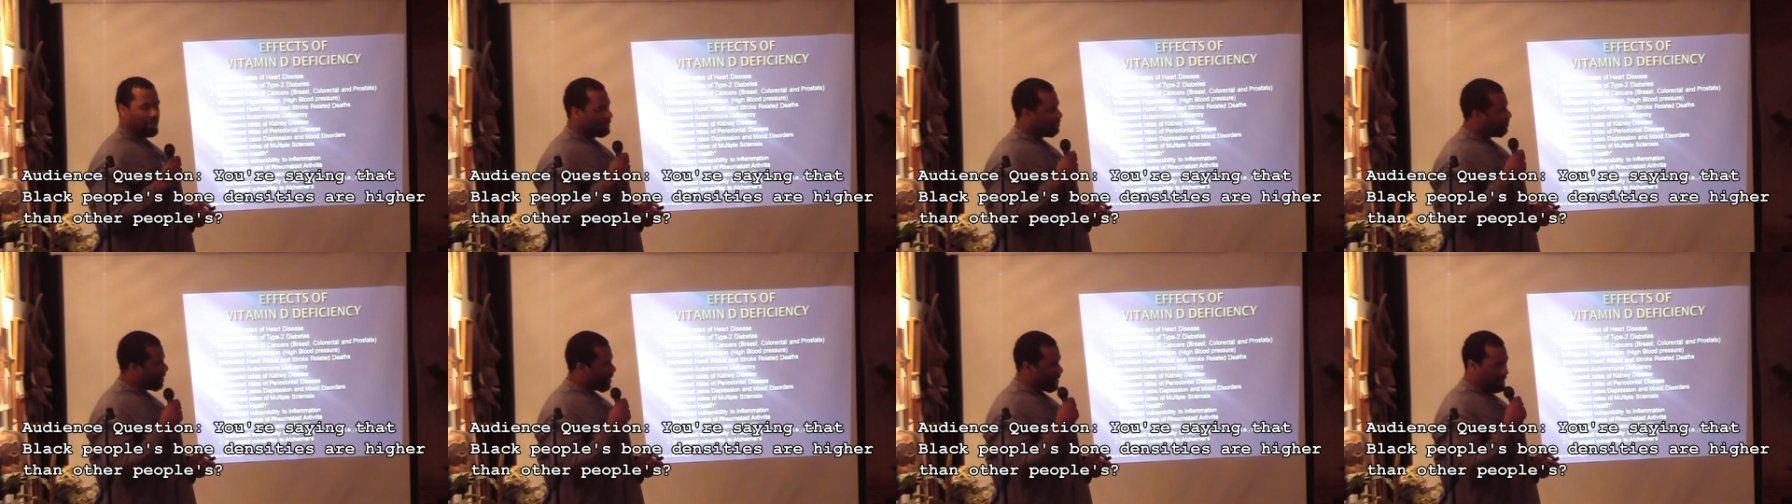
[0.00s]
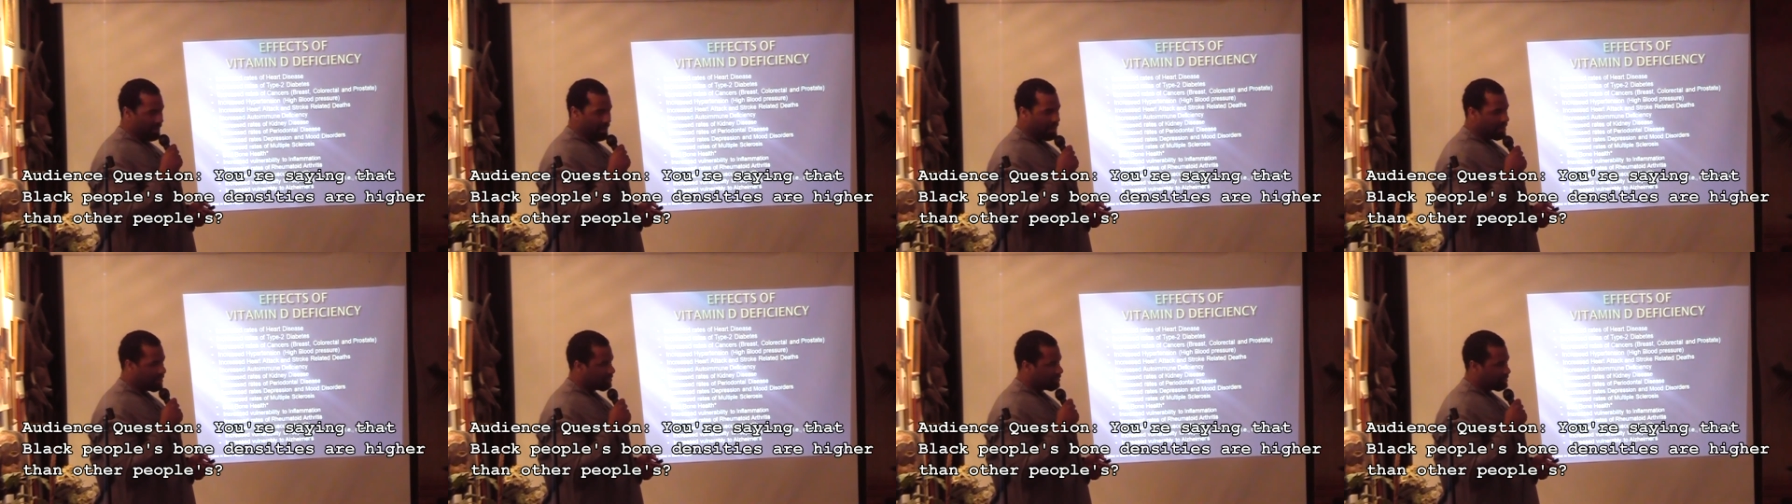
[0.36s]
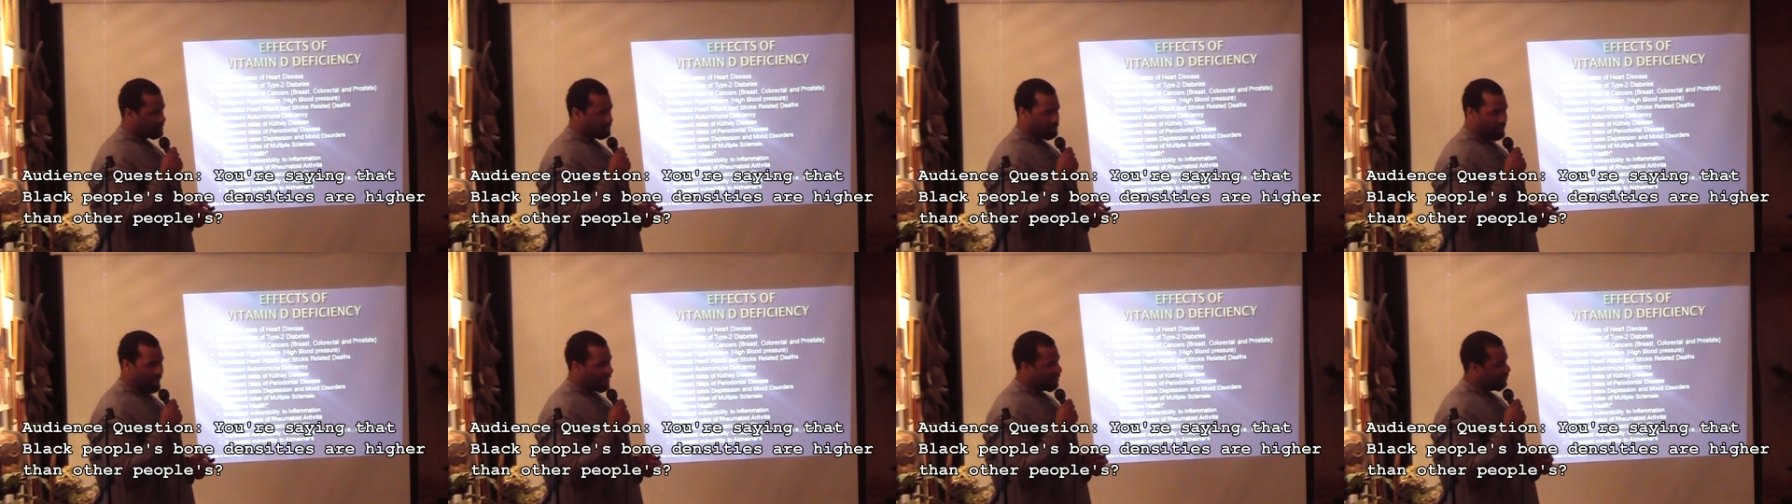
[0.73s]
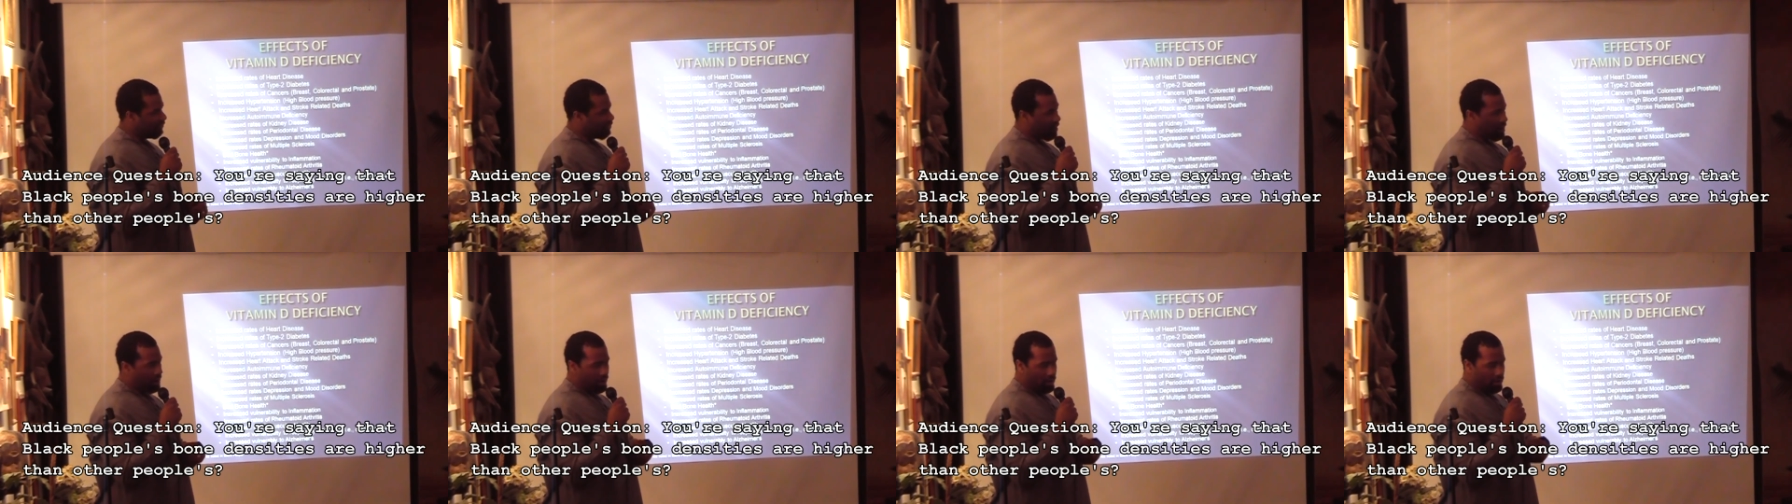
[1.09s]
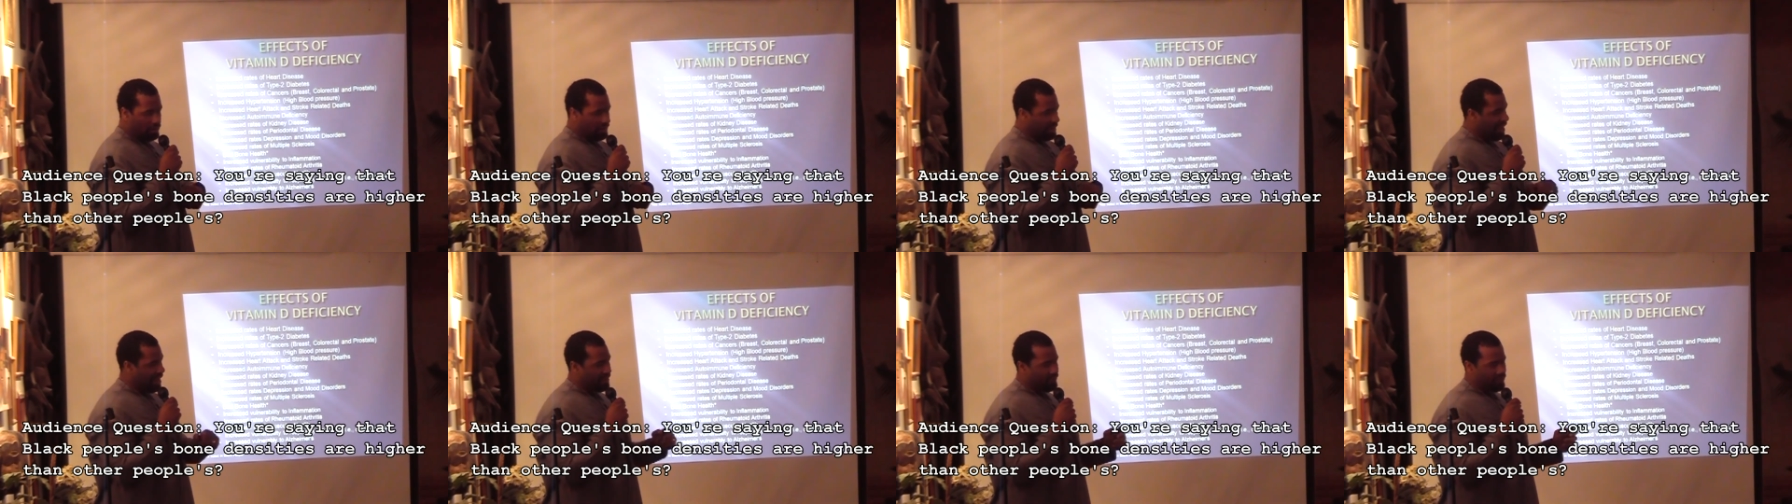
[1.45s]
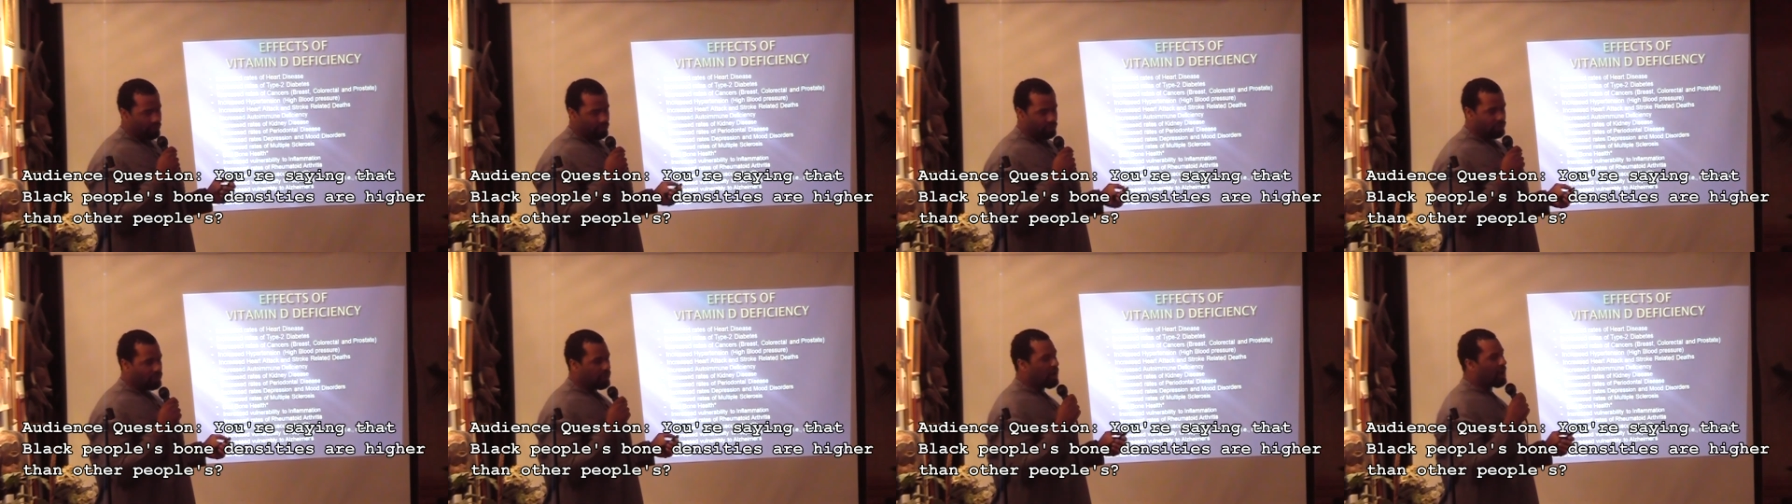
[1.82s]
races? Anybody else, by far on
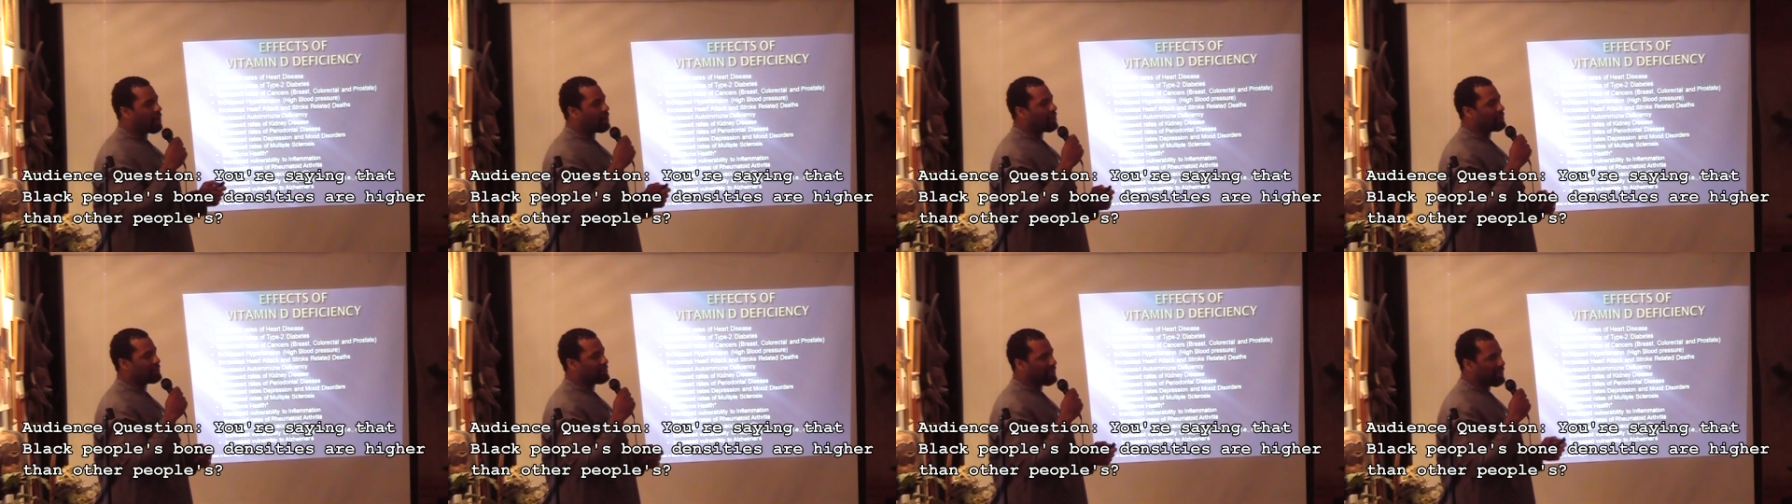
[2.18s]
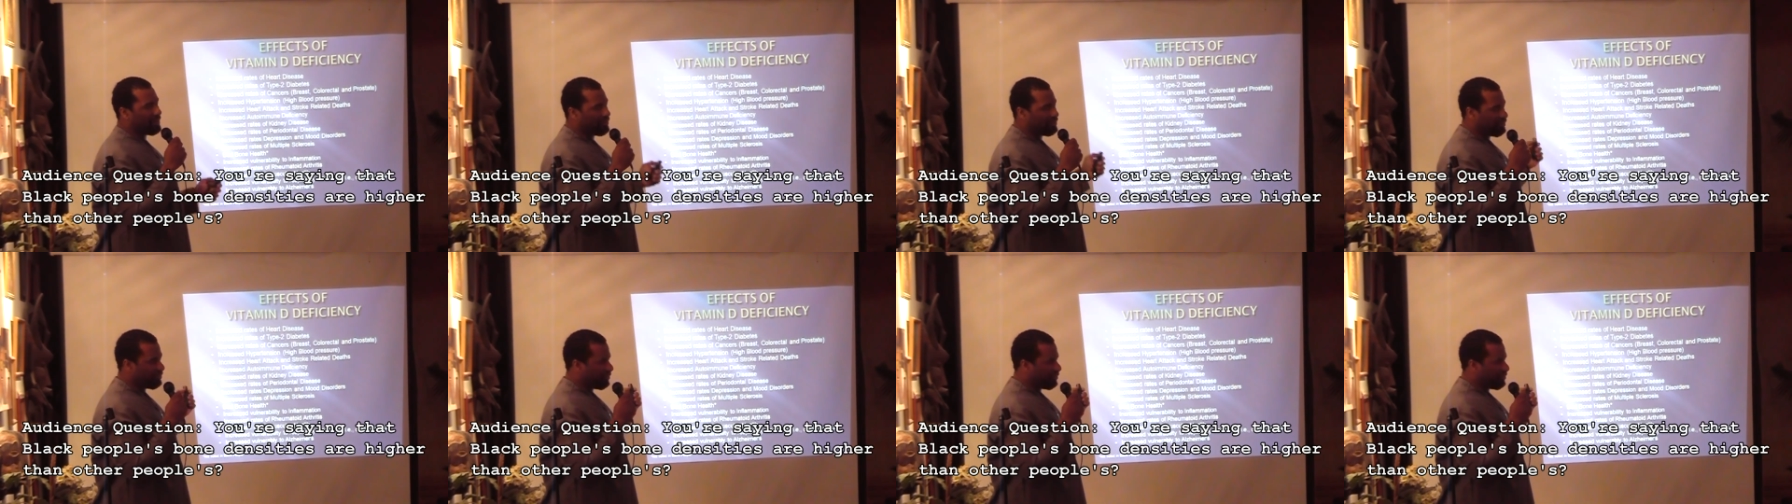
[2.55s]
average, regardless